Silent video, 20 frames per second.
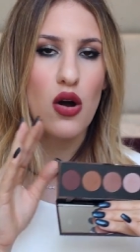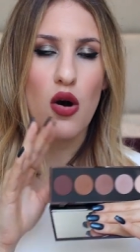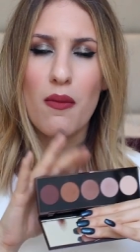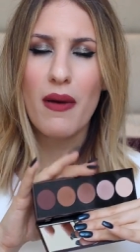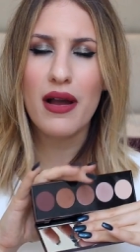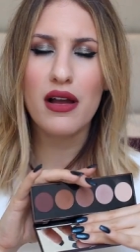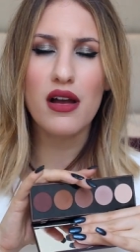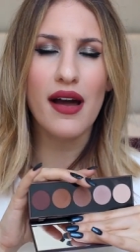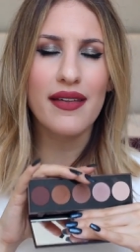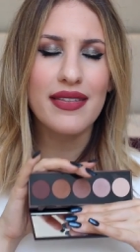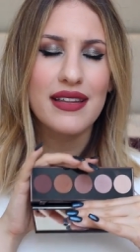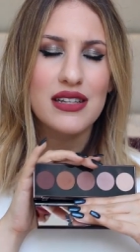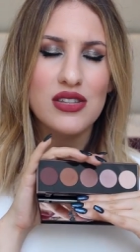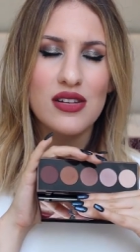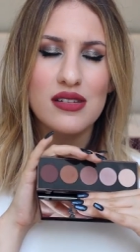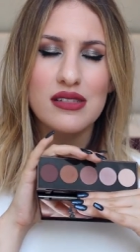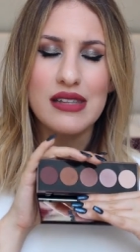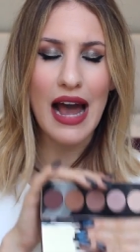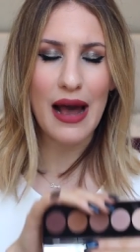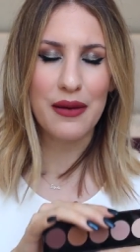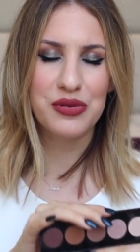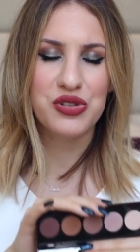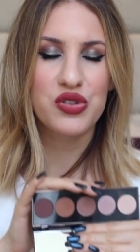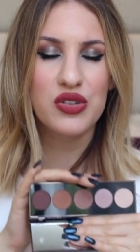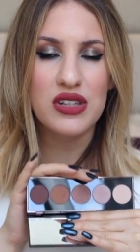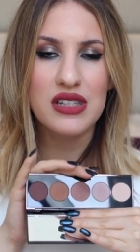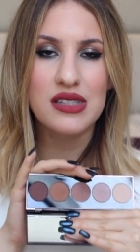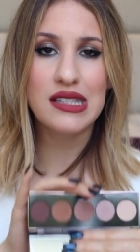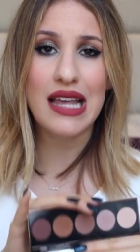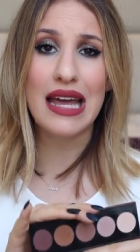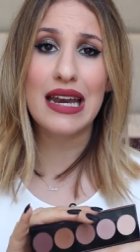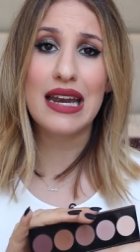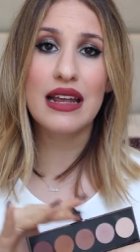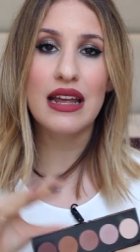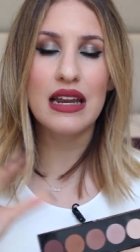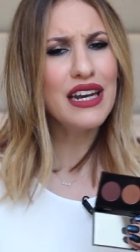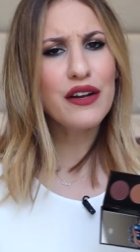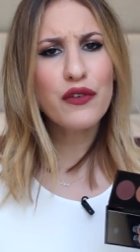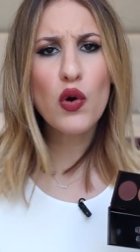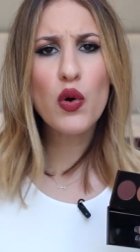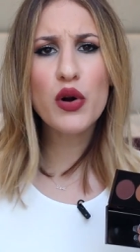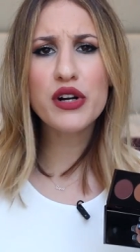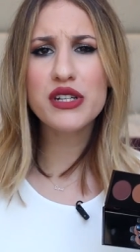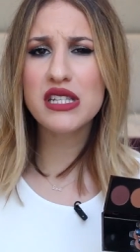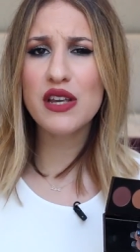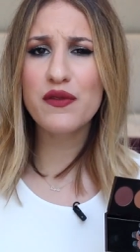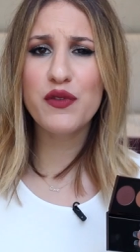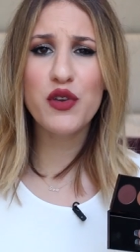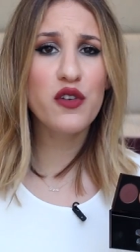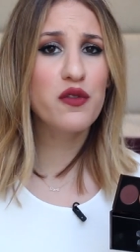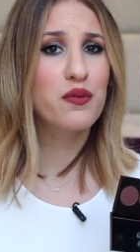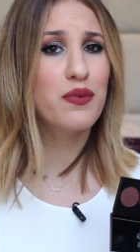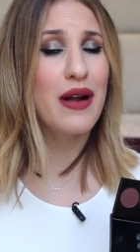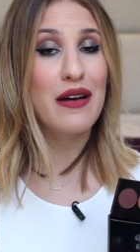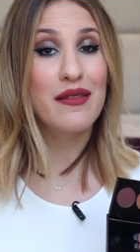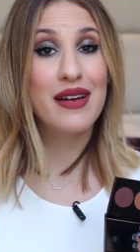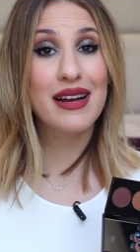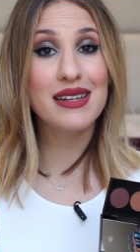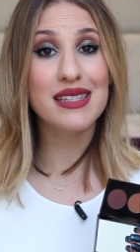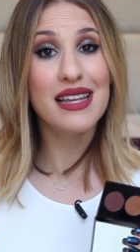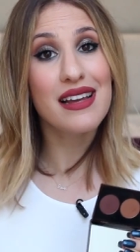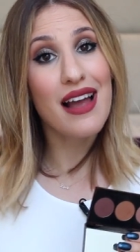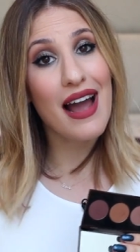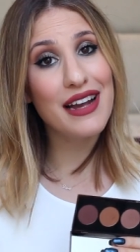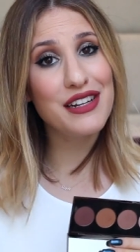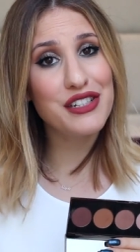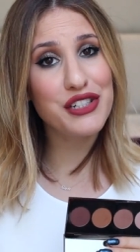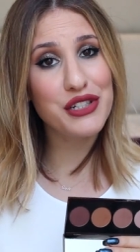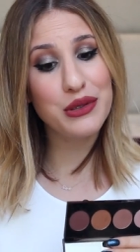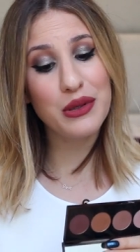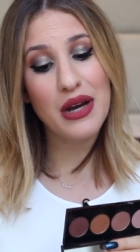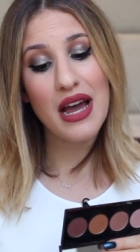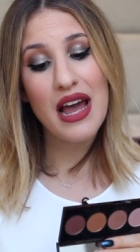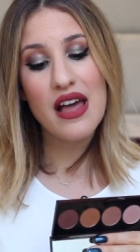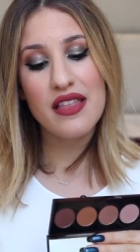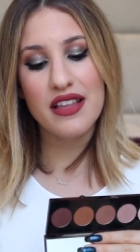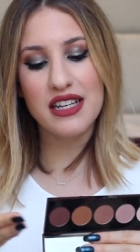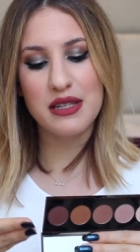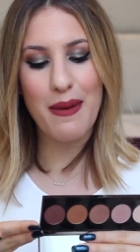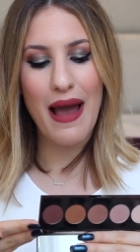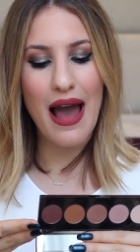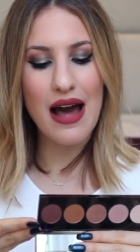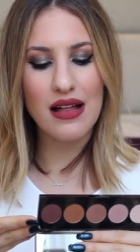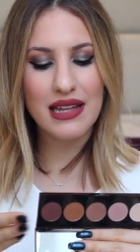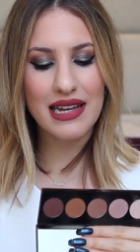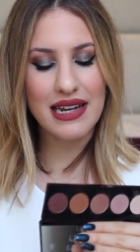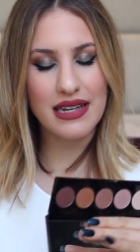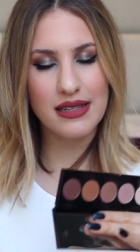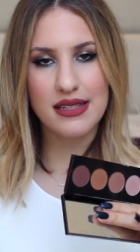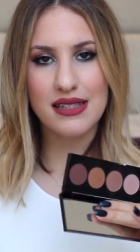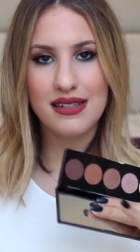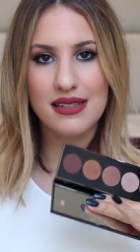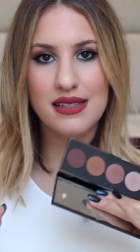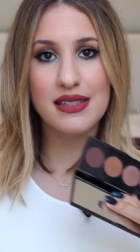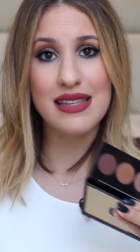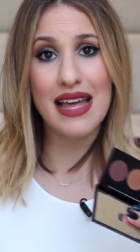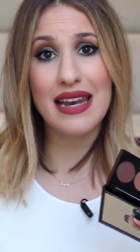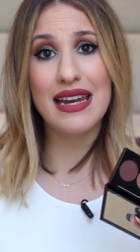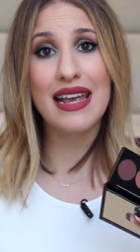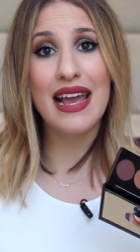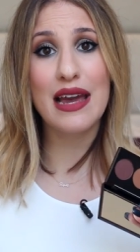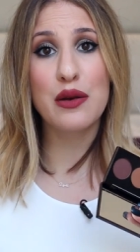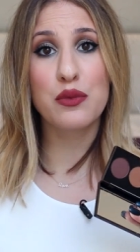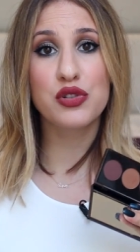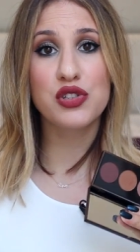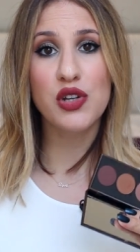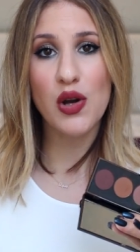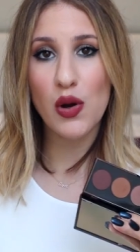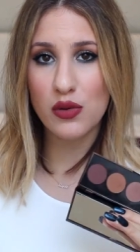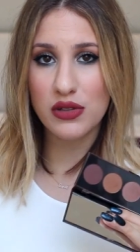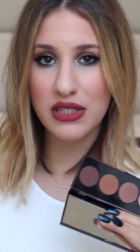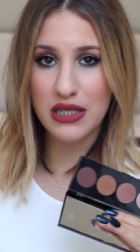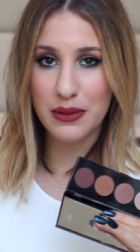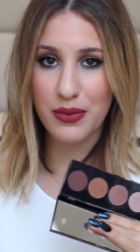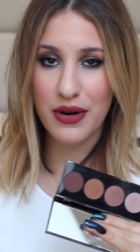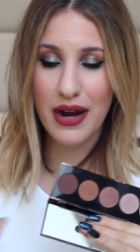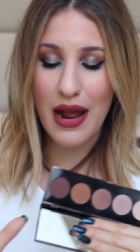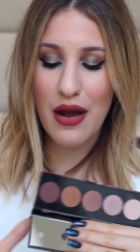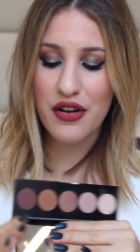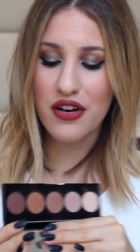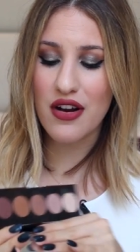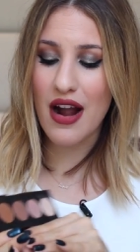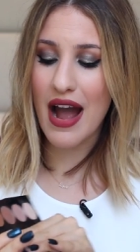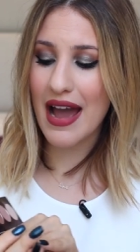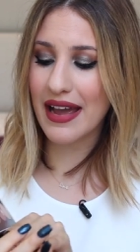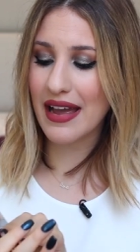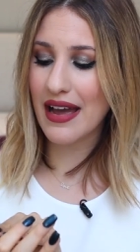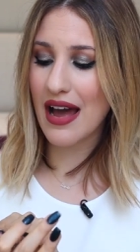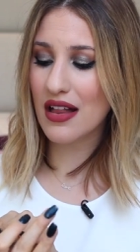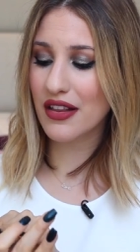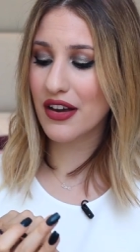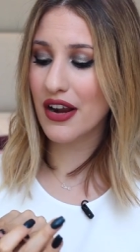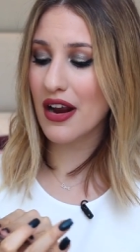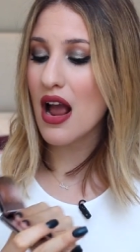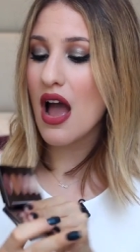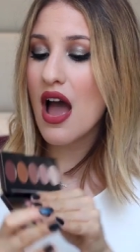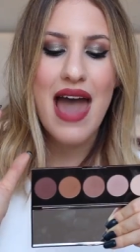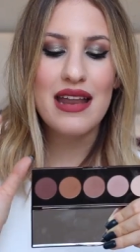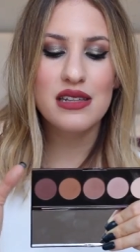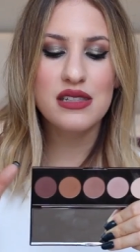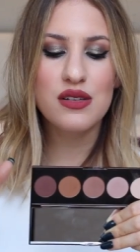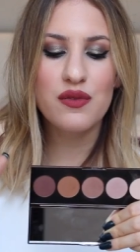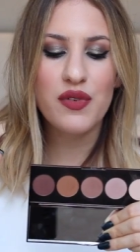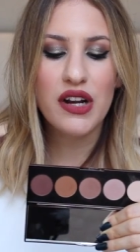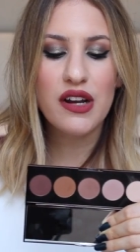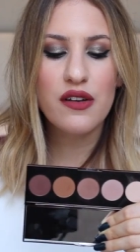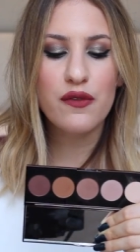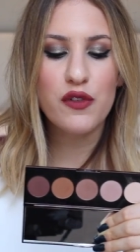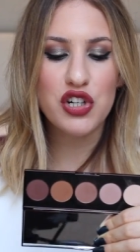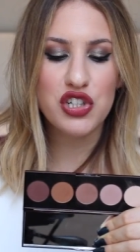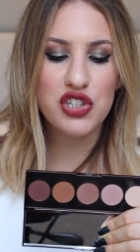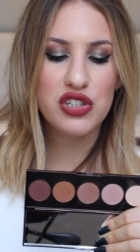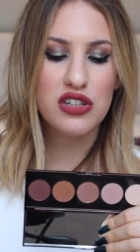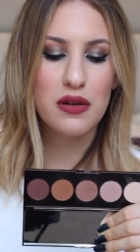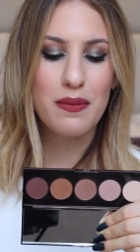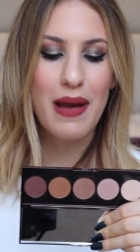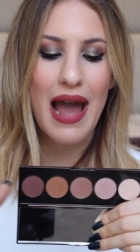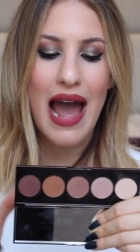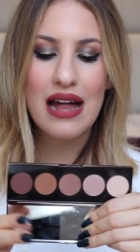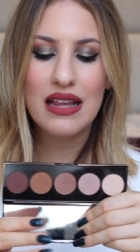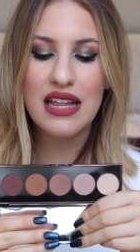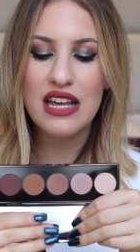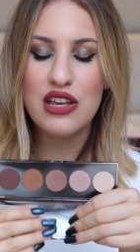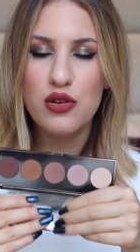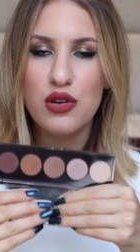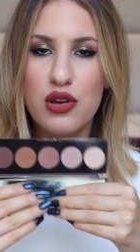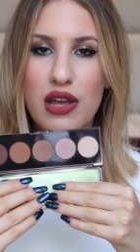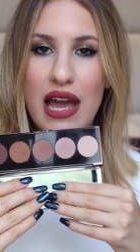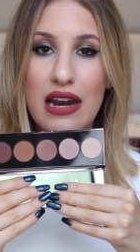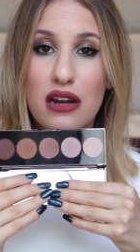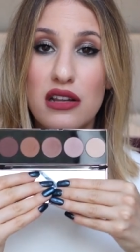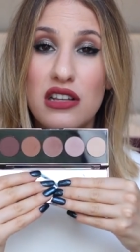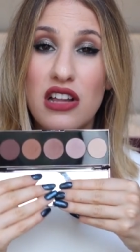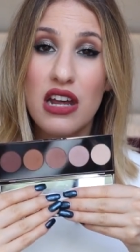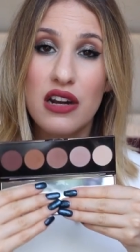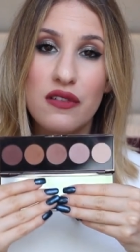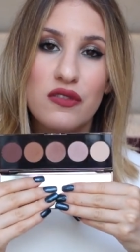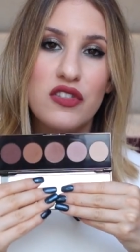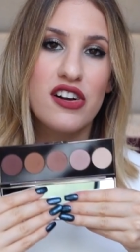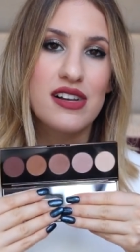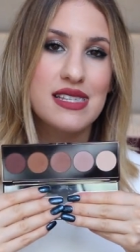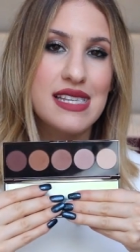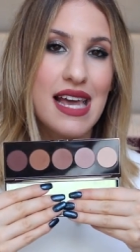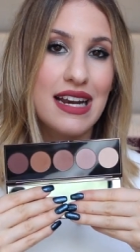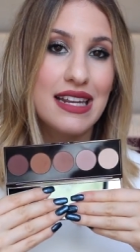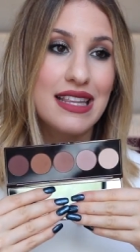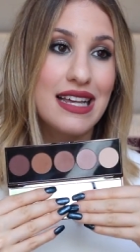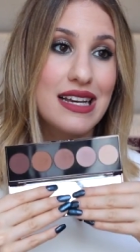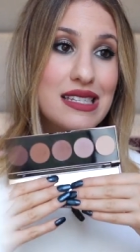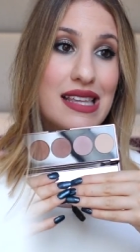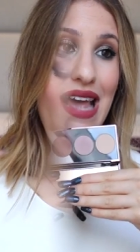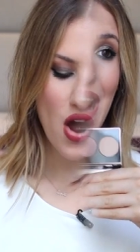Oh my God, this looks absolutely stunning. And of course, if you have brown eyes like I do, this palette is still stunning and will totally bring out your eye color. And it's a very versatile palette. You could get a lot of looks out of this.